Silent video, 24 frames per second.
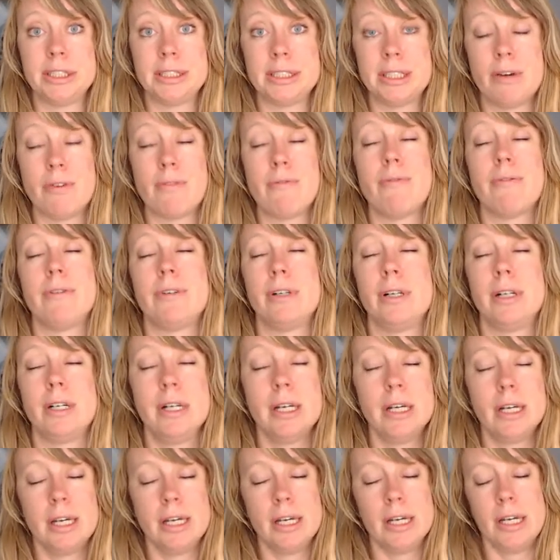So for
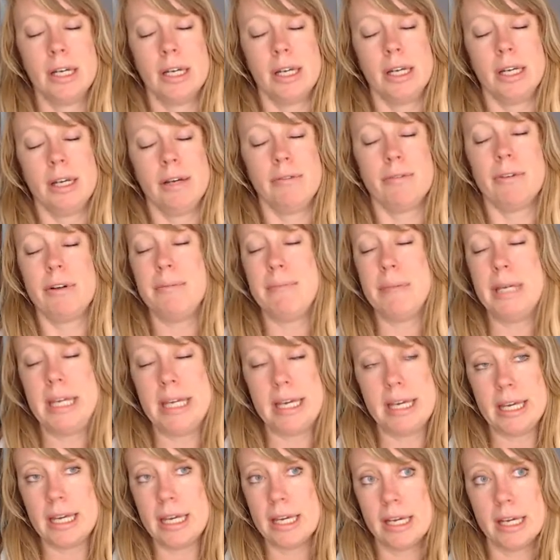
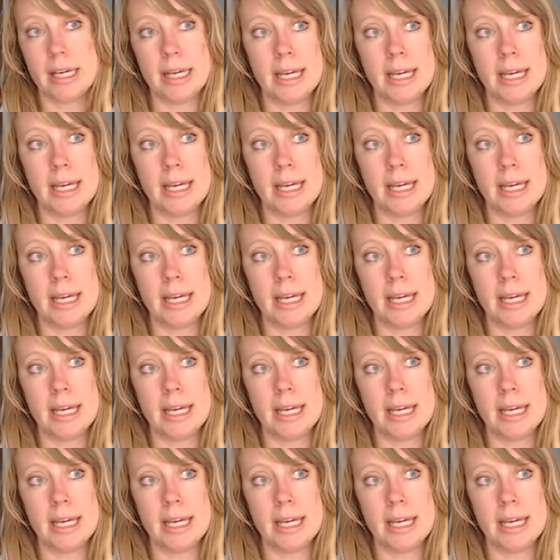me,